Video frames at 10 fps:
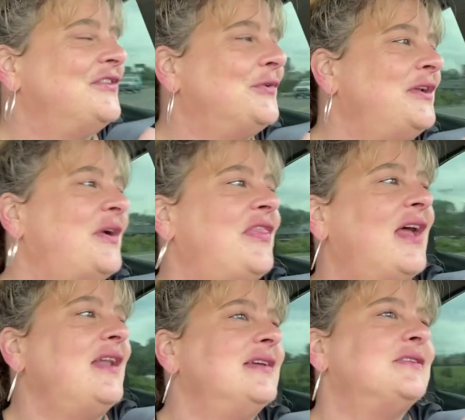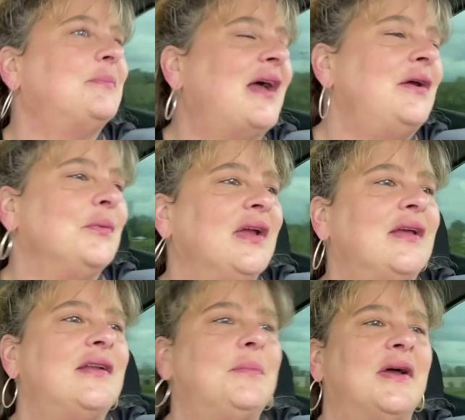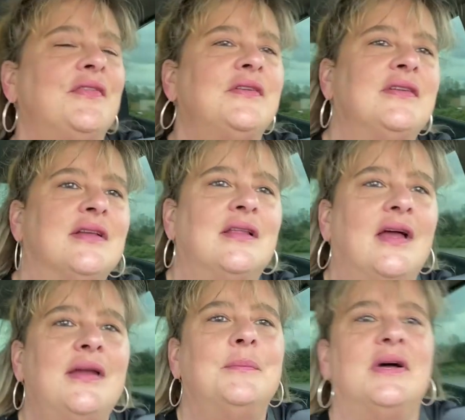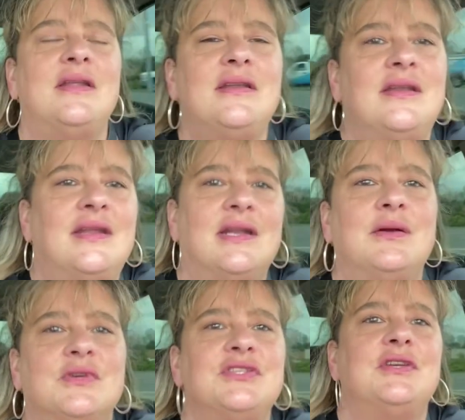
So anyway, that is my rant about the decline button and I wish